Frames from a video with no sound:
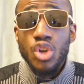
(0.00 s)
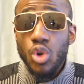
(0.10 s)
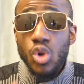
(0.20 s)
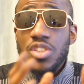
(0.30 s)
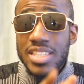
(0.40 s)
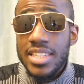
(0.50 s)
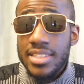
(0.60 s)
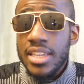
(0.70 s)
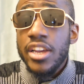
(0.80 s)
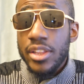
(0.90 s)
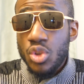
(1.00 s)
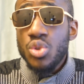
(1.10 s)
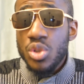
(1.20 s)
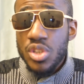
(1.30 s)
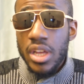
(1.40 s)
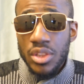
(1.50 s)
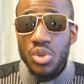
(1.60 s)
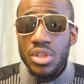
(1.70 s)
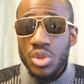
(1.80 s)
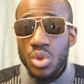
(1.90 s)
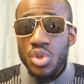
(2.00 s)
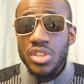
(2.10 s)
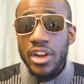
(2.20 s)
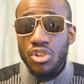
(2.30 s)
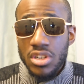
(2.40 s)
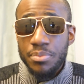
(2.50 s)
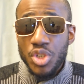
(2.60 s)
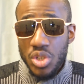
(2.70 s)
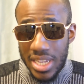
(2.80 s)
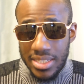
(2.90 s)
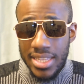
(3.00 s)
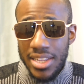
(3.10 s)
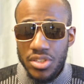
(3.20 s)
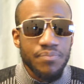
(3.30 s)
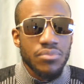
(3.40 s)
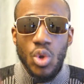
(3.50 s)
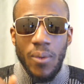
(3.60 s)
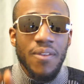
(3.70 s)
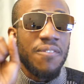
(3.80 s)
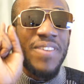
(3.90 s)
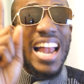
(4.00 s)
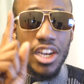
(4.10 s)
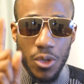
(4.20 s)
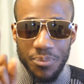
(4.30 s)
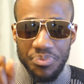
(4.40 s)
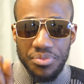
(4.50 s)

No, goals, assists. Those are contributions and stats. No, value.